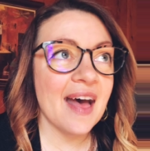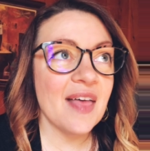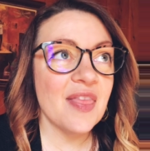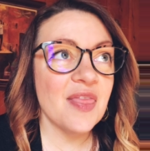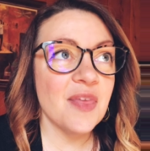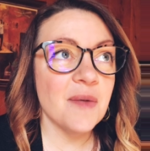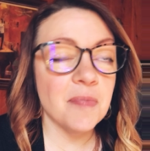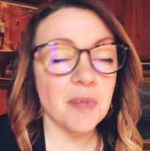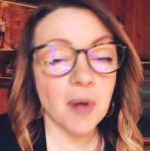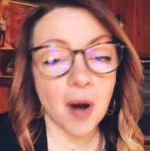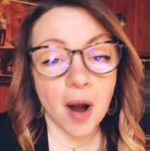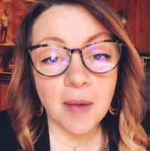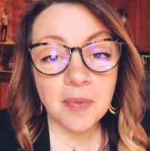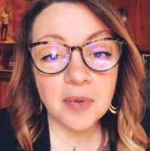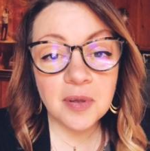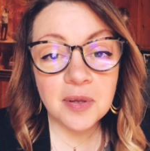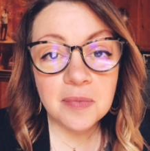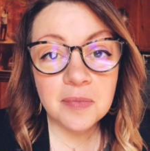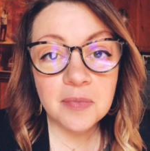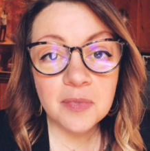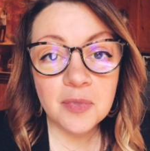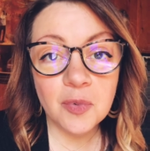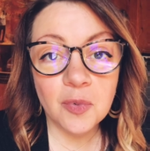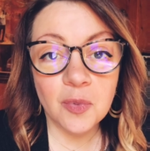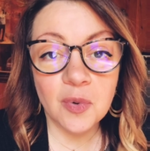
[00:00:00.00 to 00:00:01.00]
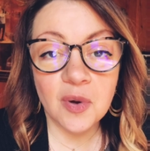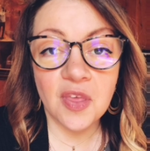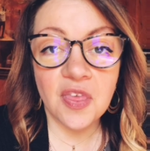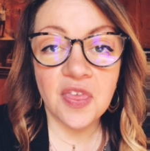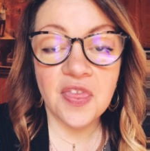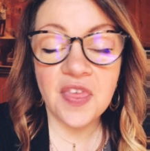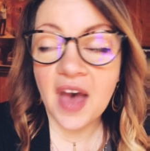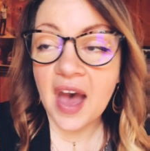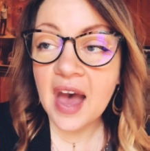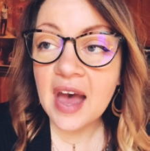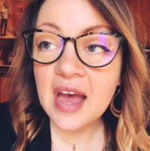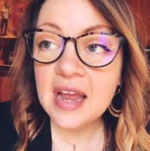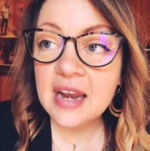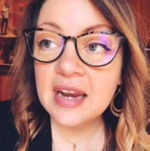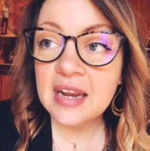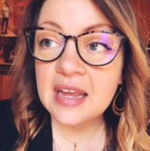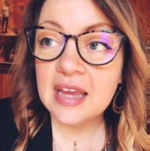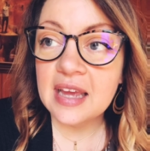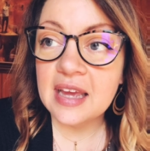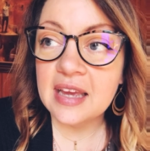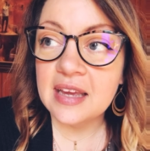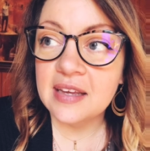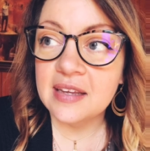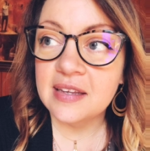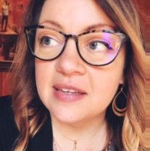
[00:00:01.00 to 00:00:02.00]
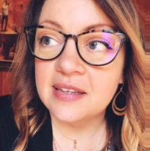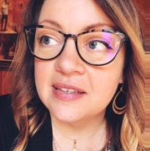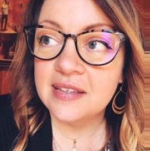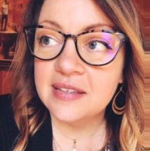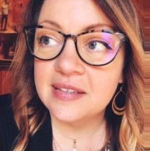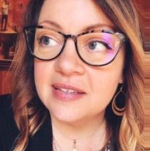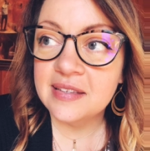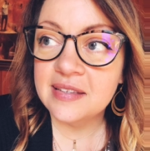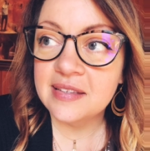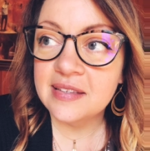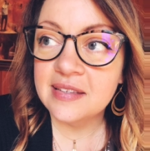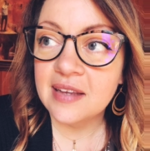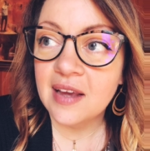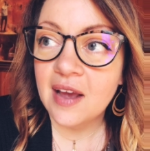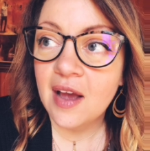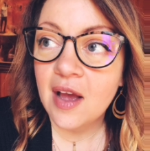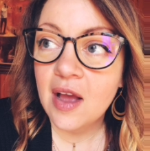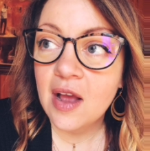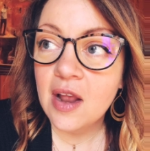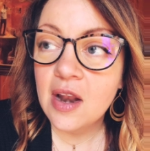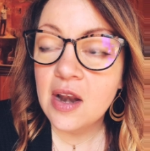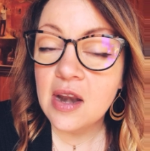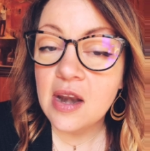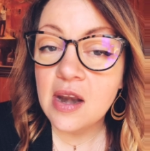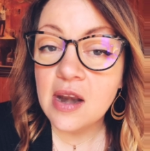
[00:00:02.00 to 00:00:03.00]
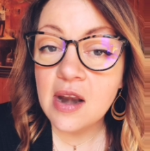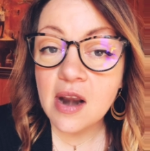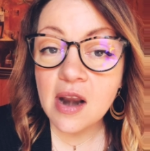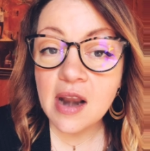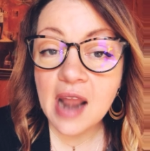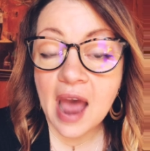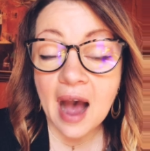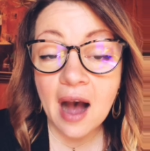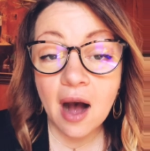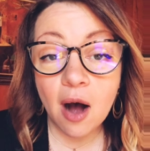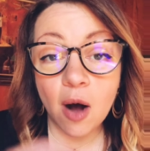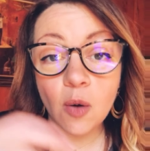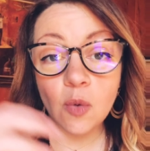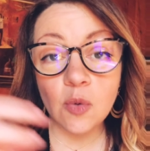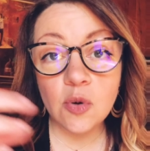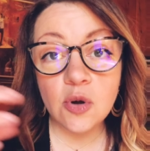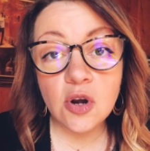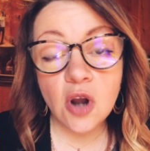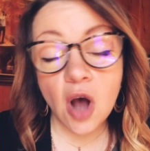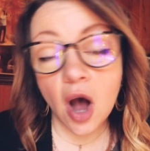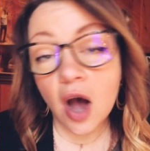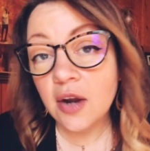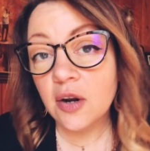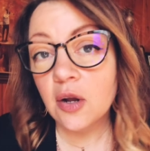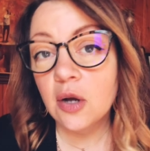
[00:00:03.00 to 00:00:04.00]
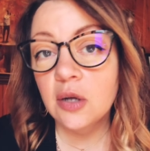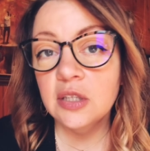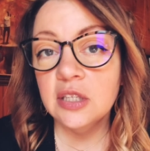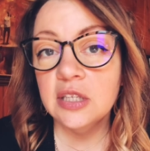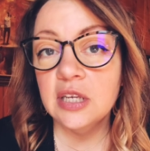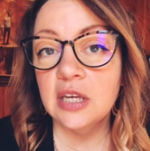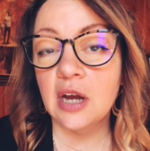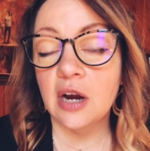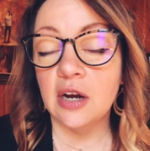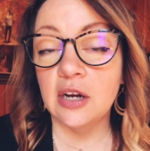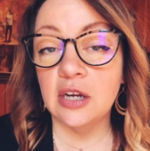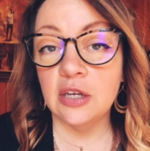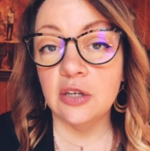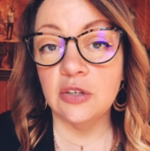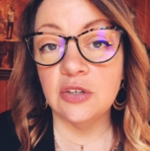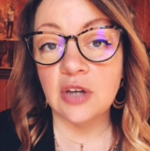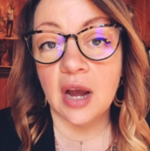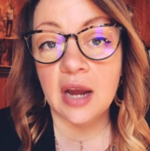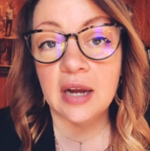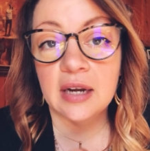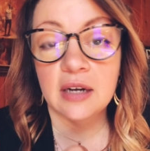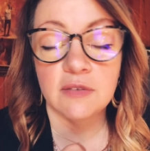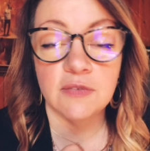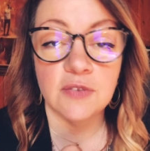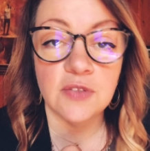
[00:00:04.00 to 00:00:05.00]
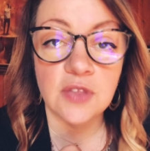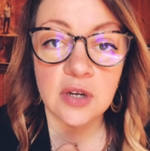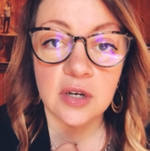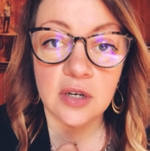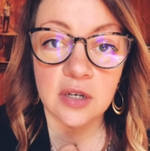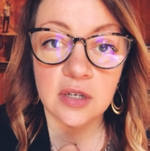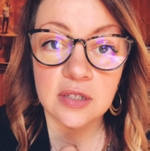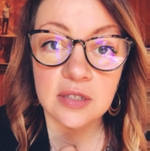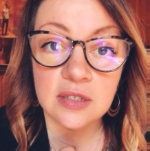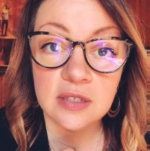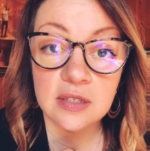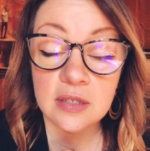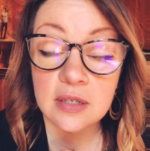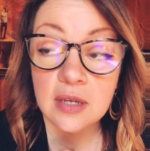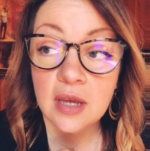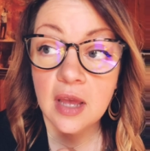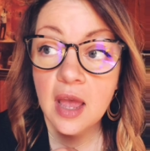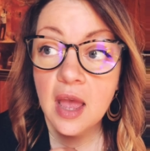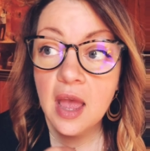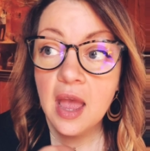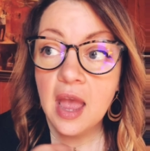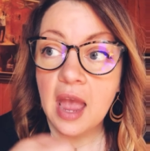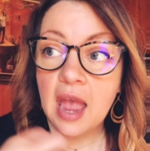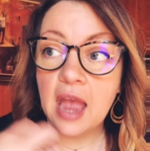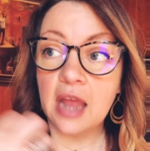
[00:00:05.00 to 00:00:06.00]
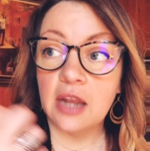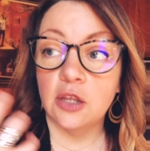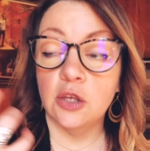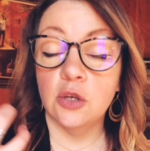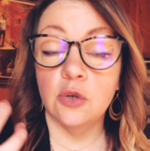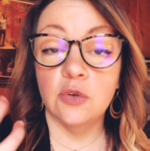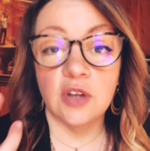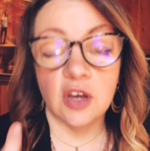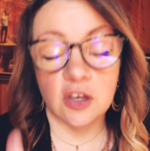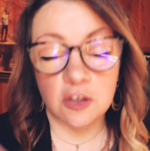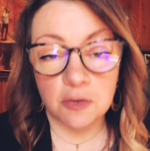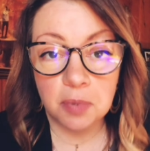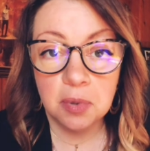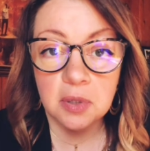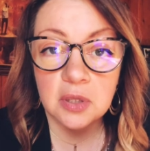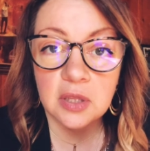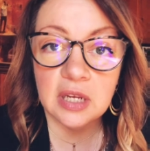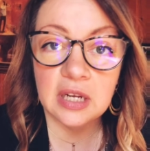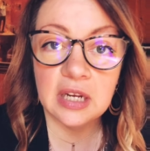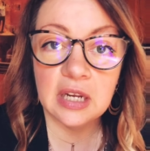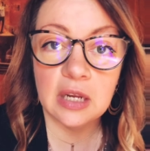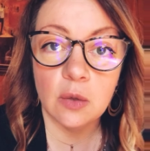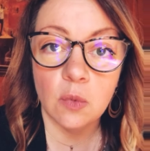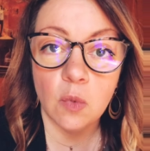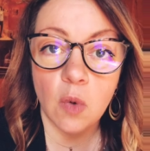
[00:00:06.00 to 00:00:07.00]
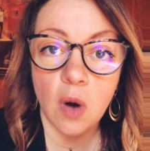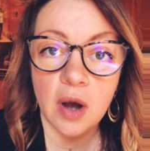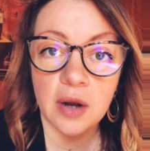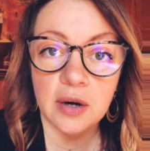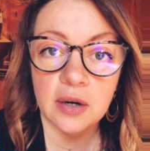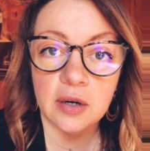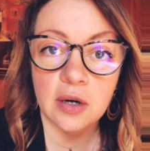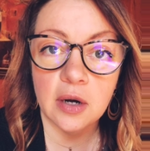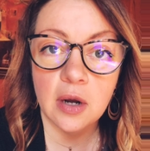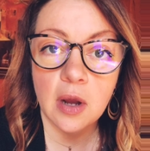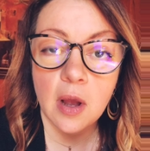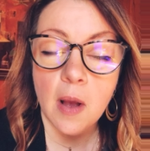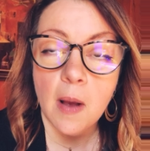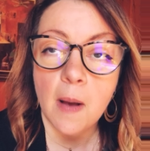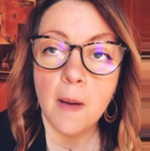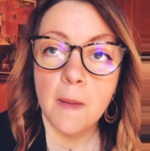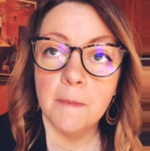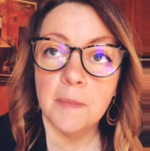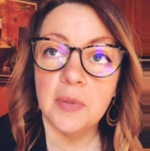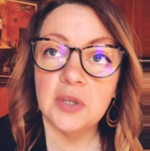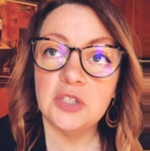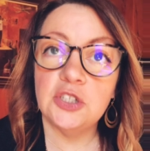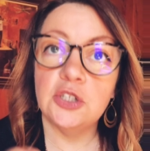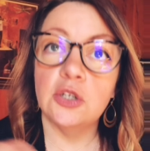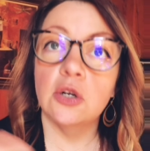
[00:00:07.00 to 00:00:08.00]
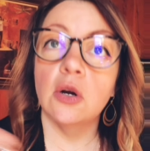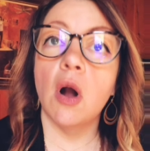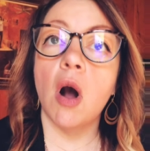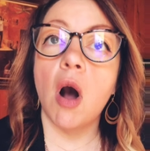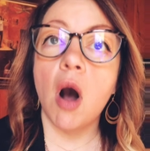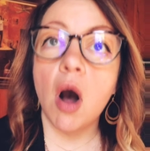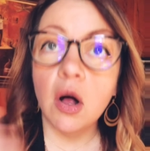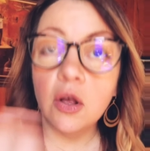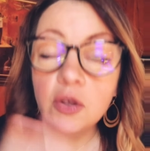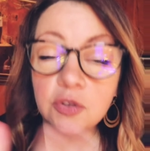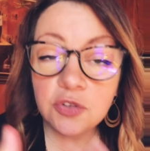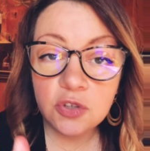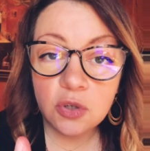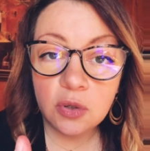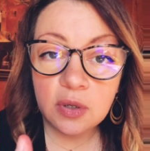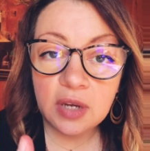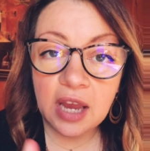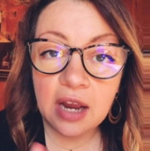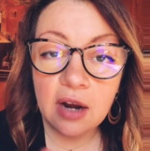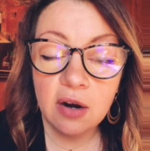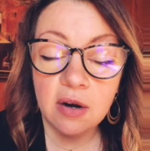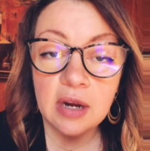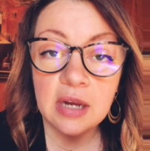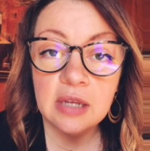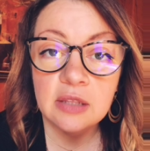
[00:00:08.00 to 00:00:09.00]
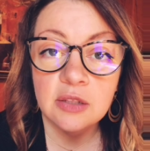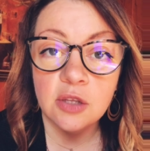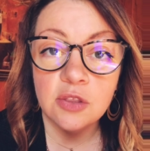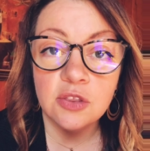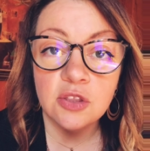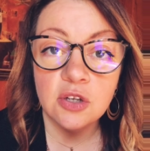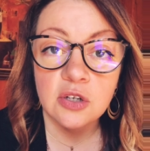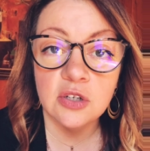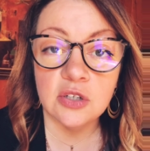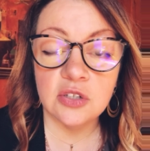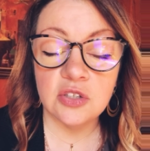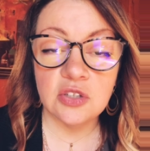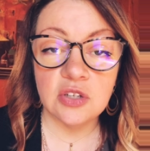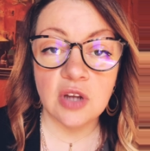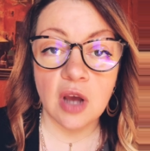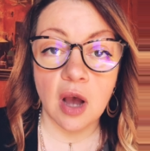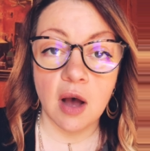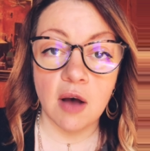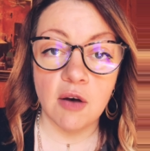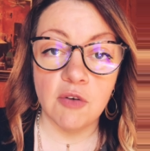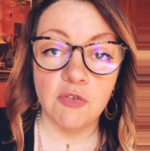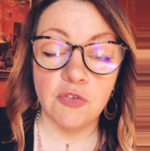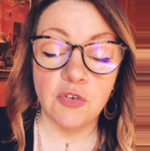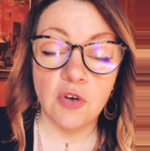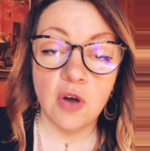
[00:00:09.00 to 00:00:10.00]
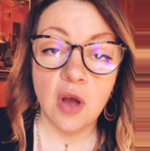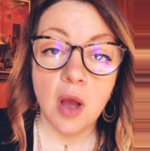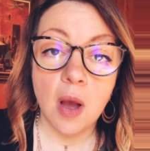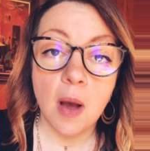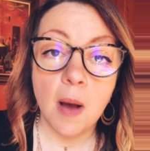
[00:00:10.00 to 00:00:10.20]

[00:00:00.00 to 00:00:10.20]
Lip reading: the problem with that is now not only are you dying of thirst and you desperately need water, but you're also carrying the thirst of